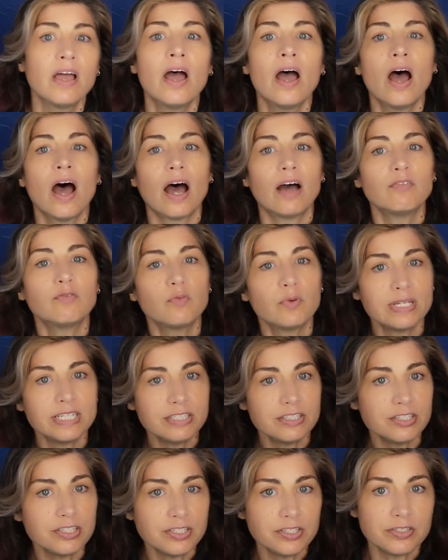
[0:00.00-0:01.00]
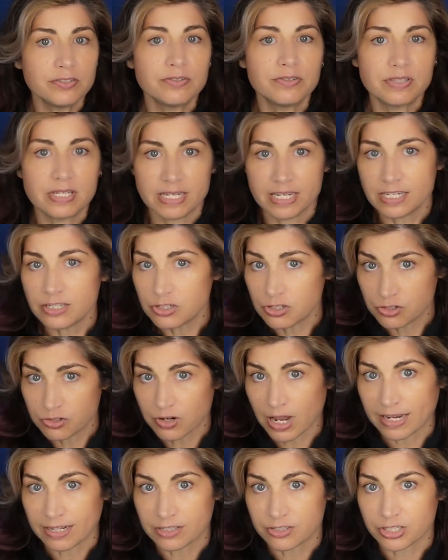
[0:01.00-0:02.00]
of when to use each
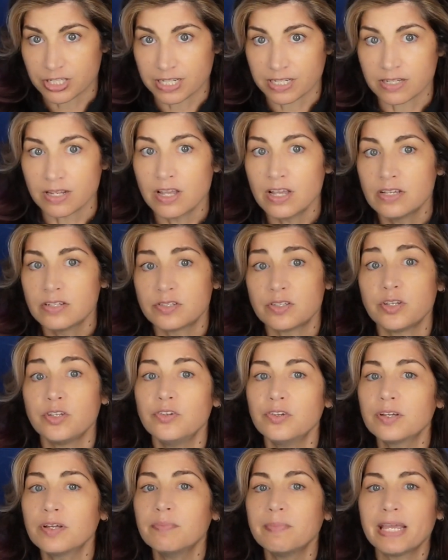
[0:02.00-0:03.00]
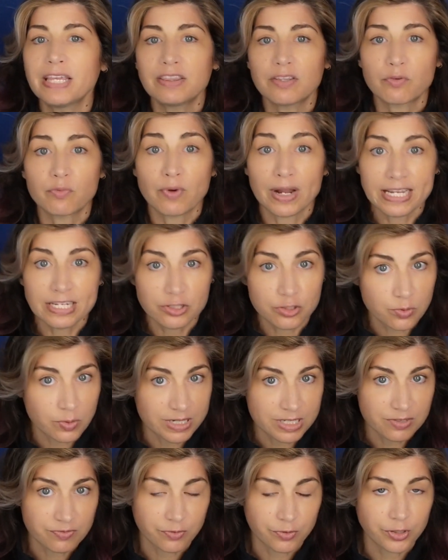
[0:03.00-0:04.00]
strategy so you can make the right
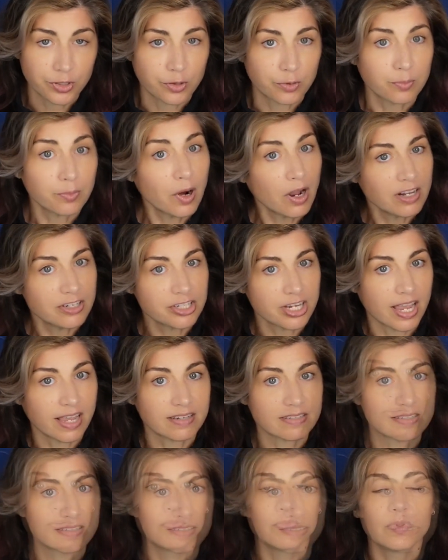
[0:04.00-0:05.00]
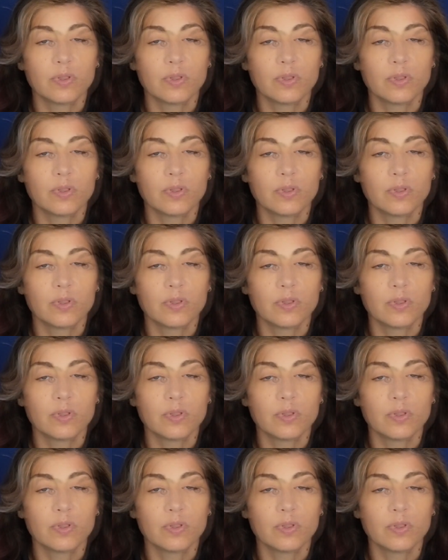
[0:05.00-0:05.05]
choice for your project.